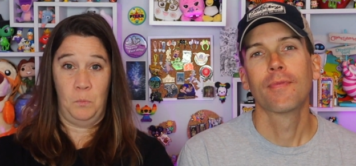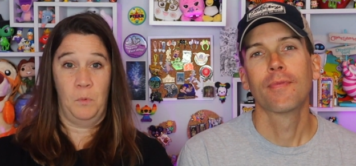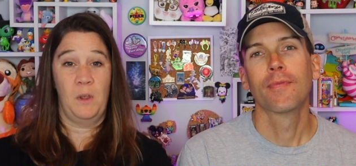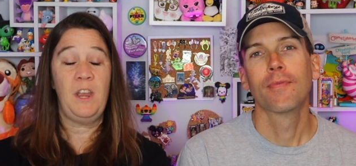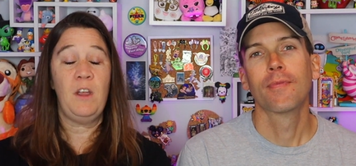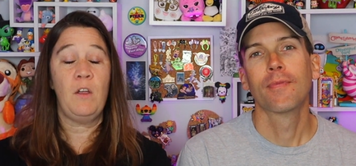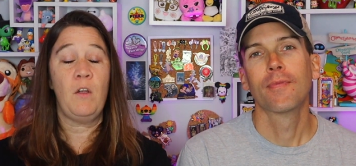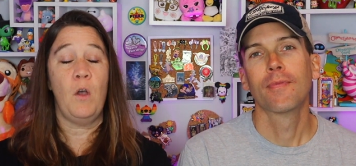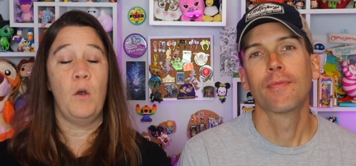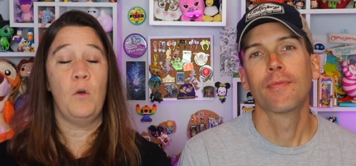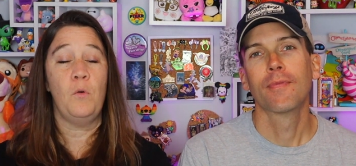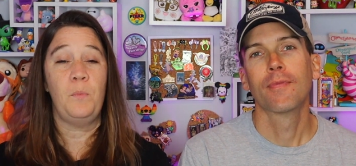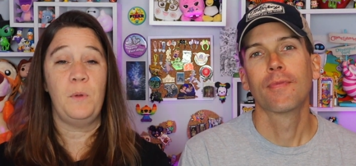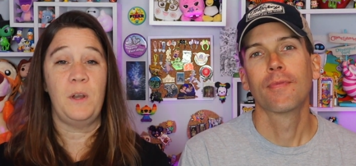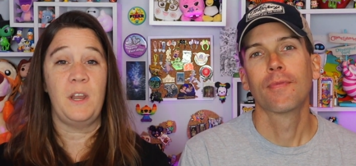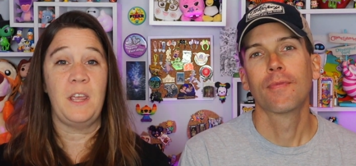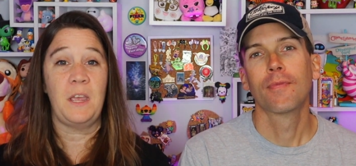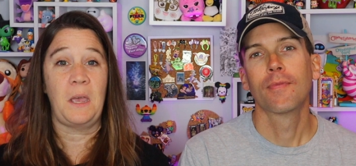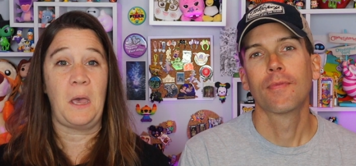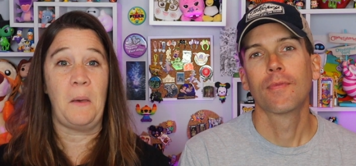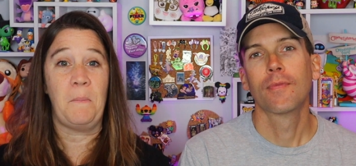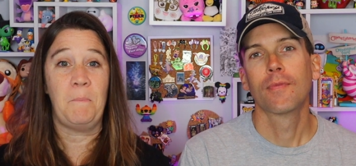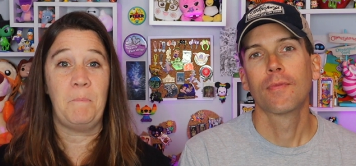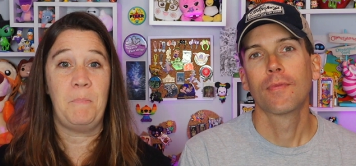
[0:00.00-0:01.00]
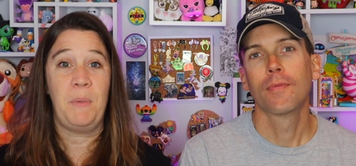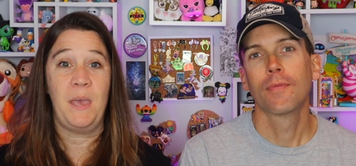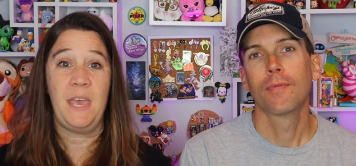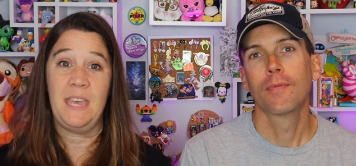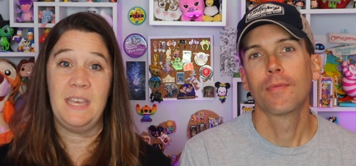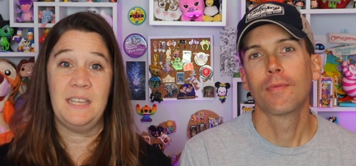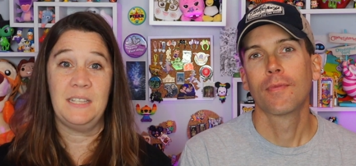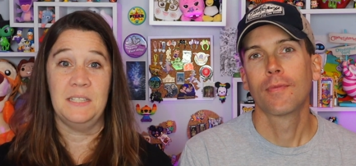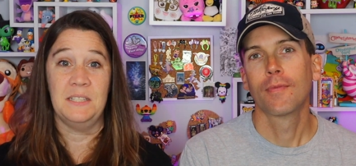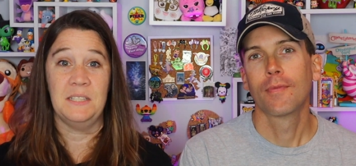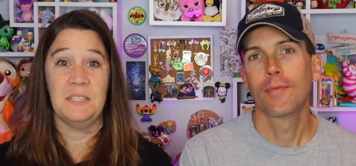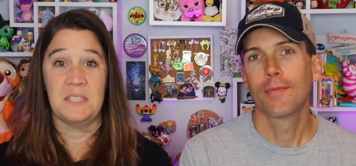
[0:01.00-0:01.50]
Speaker 1: We're opening up
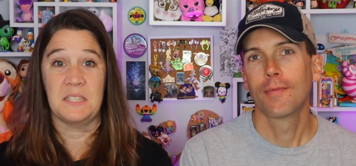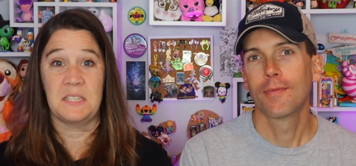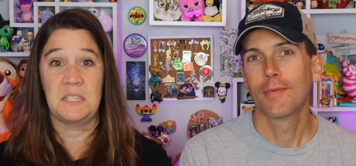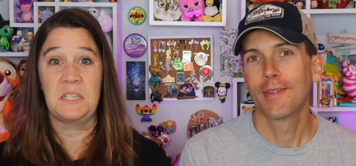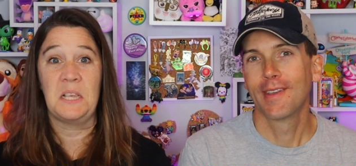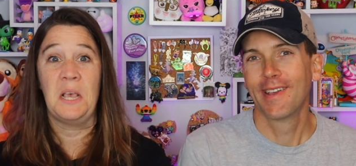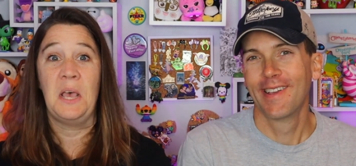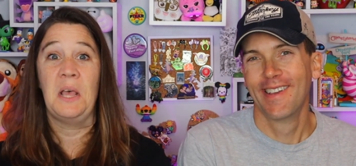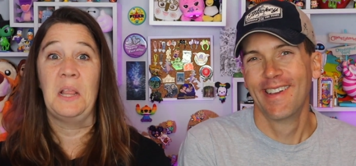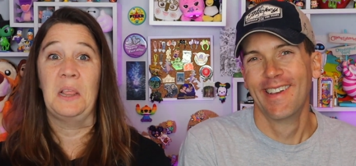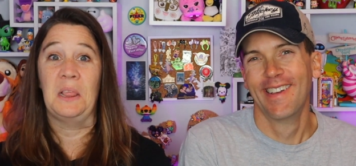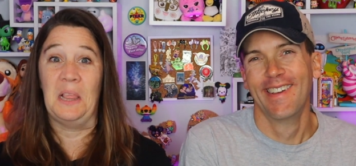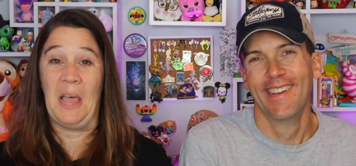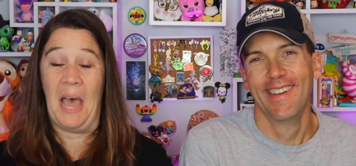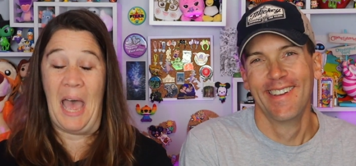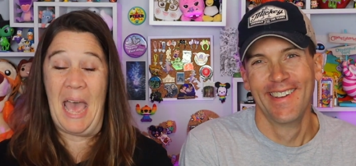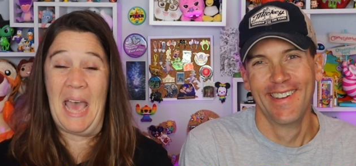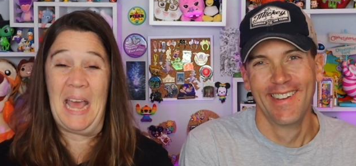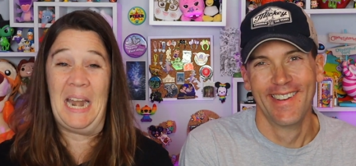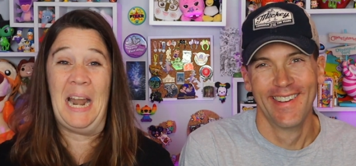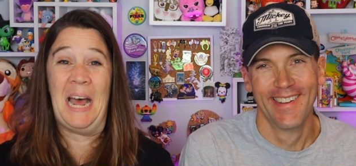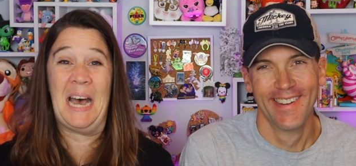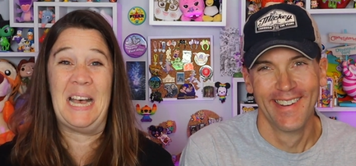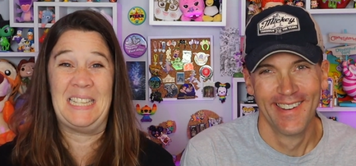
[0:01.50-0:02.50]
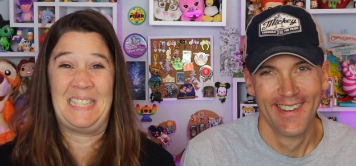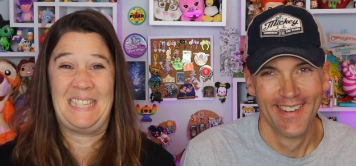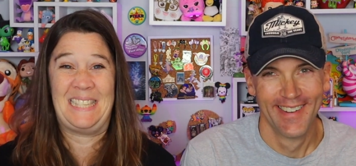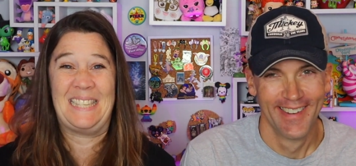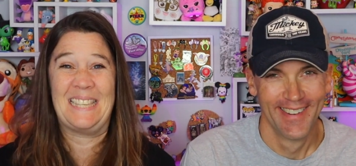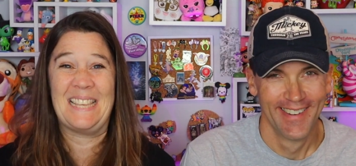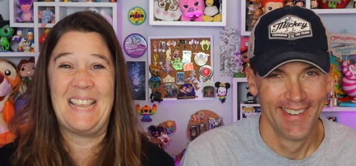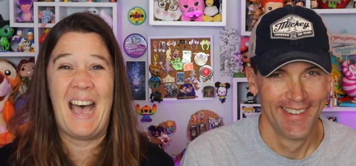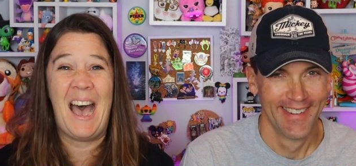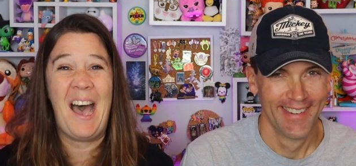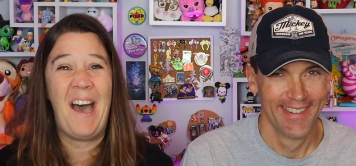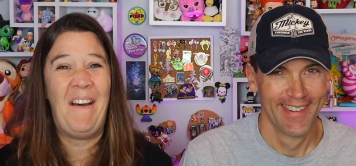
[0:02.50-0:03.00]
pins. Let us
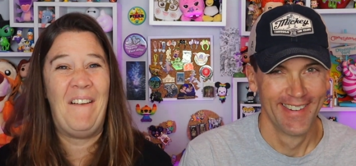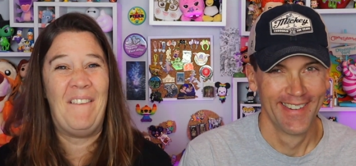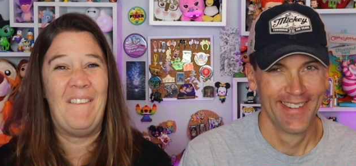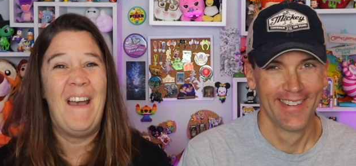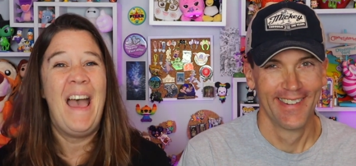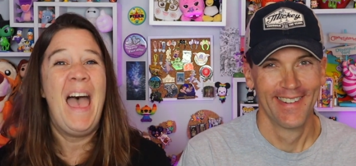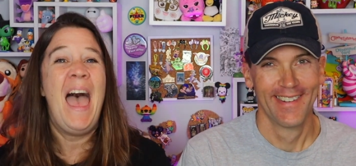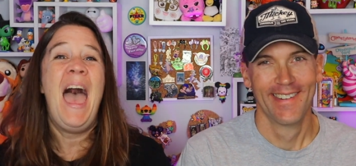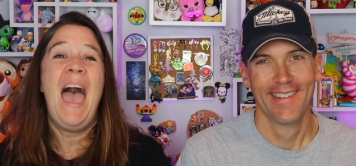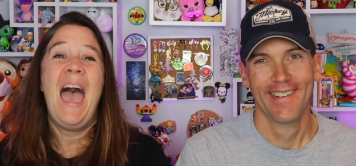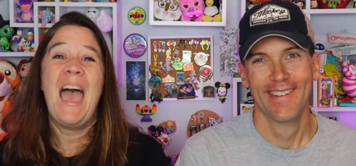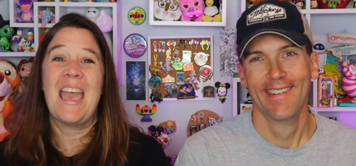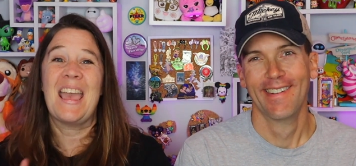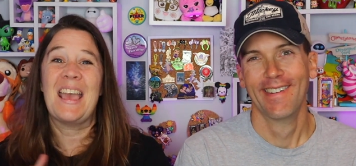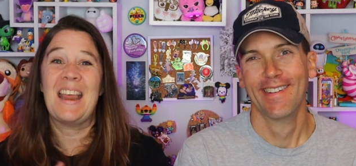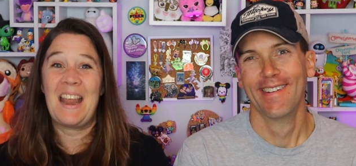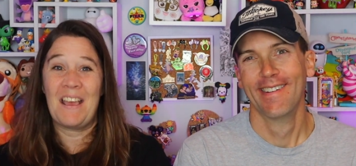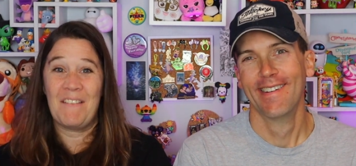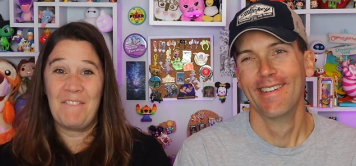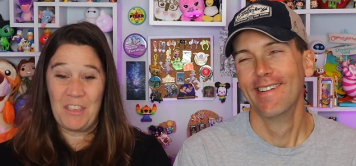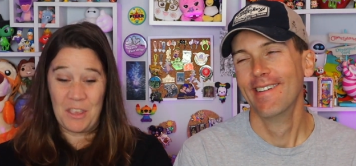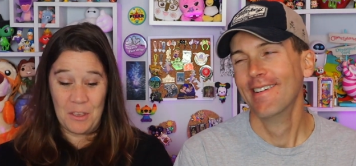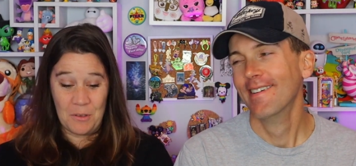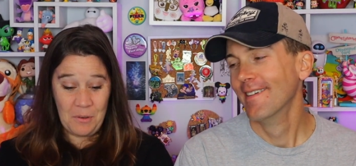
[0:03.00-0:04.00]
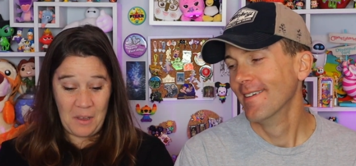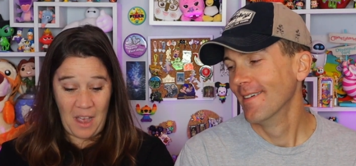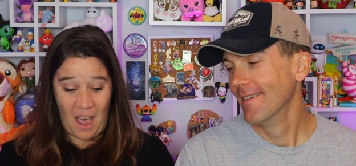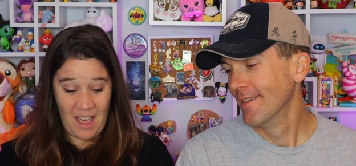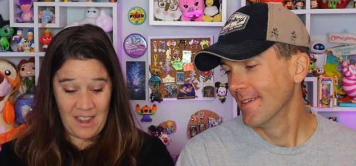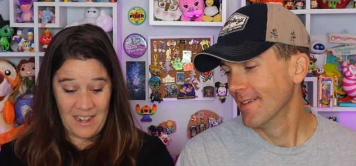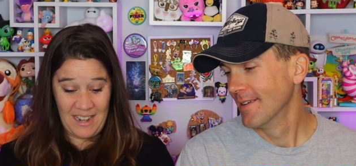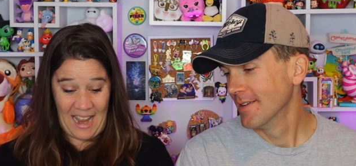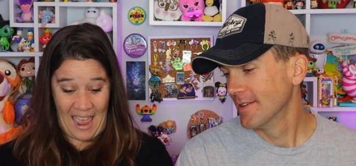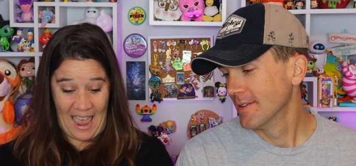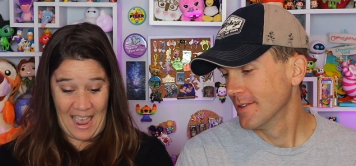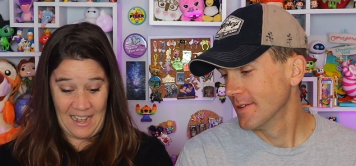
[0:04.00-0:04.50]
know. And have you
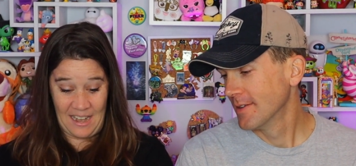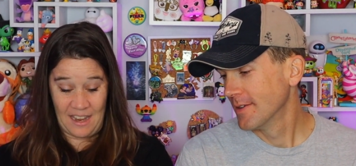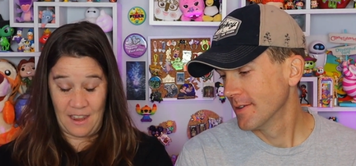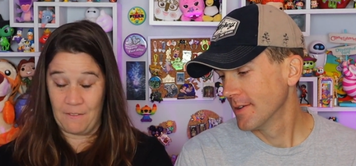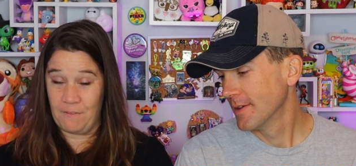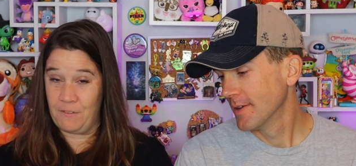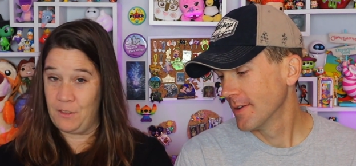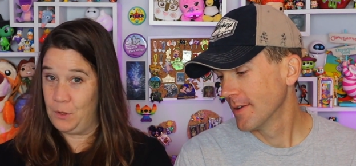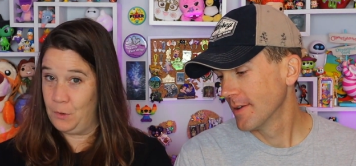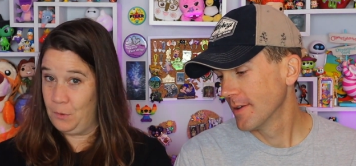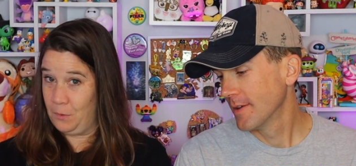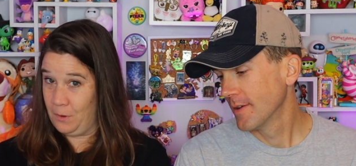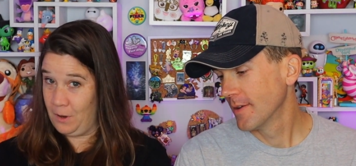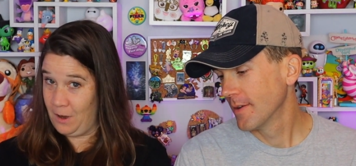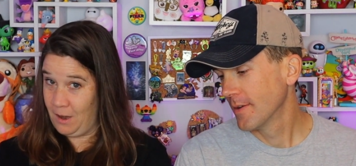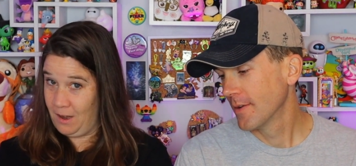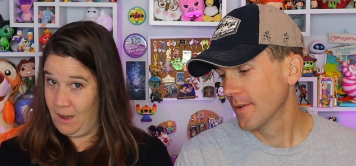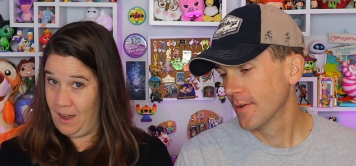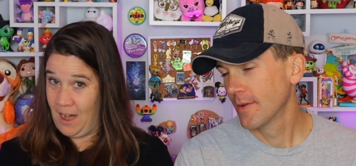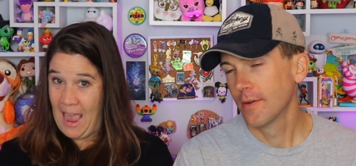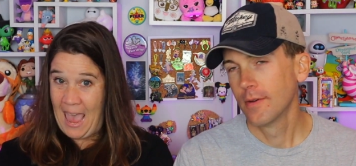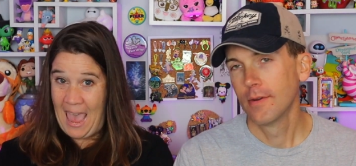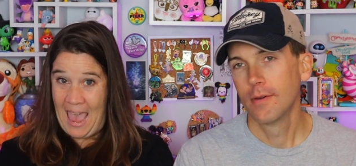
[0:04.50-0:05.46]
gotten any of your